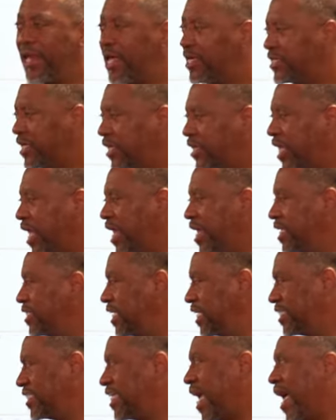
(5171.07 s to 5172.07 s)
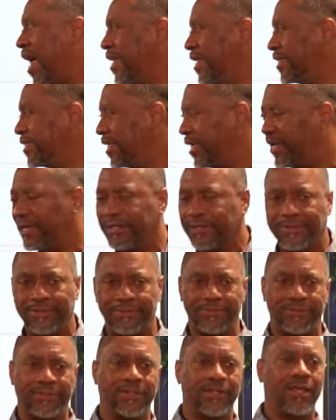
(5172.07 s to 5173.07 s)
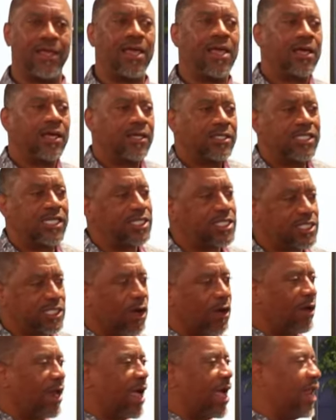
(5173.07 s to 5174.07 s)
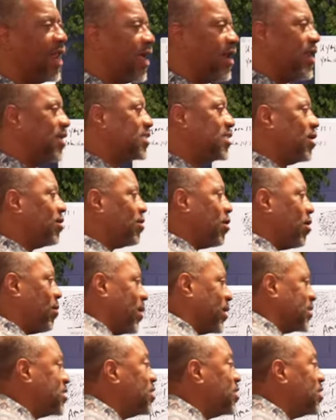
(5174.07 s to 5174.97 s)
just think they're just talented. She sold out like that. She don't know nobody. She'll